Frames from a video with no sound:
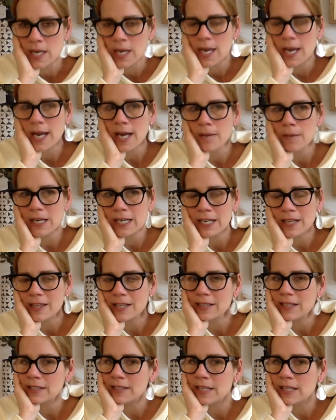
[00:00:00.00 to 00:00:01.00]
And I think
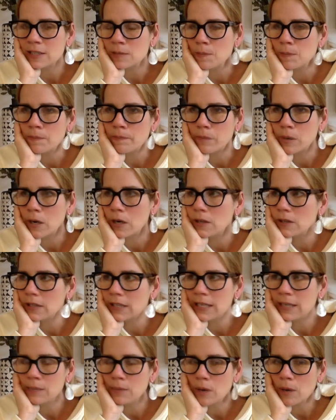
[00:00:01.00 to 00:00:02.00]
that that's
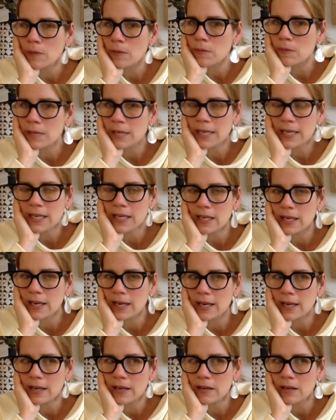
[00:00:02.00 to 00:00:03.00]
partly probably
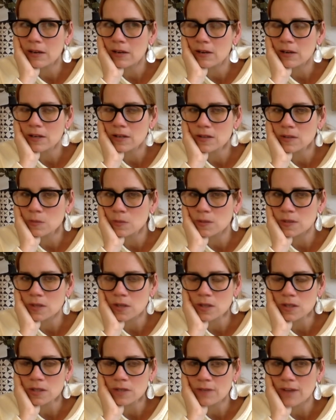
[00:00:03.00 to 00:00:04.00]
as a
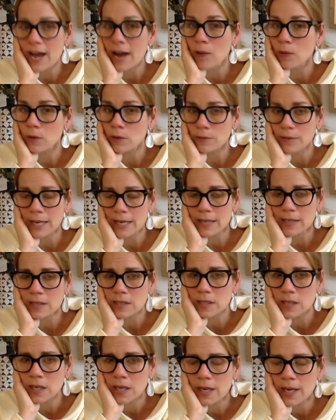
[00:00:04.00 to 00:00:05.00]
result of how we're raised,
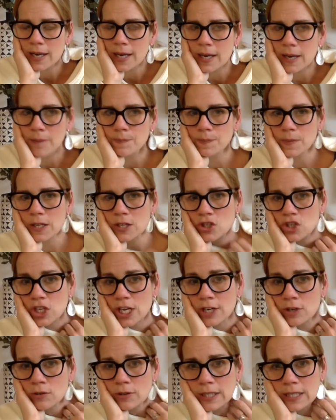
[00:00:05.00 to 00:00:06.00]

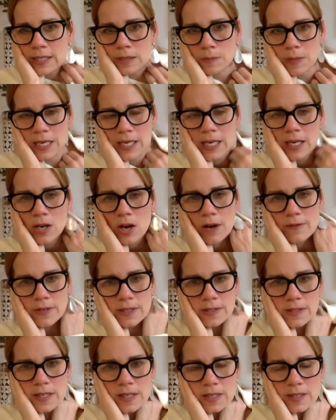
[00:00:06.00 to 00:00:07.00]
generally speaking.
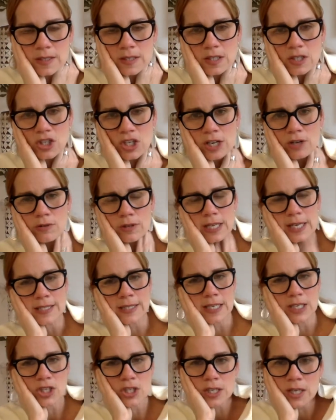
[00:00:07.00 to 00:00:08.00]
Obviously, this is a
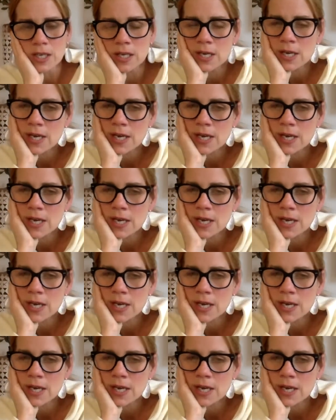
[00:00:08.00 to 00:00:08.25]
generalization.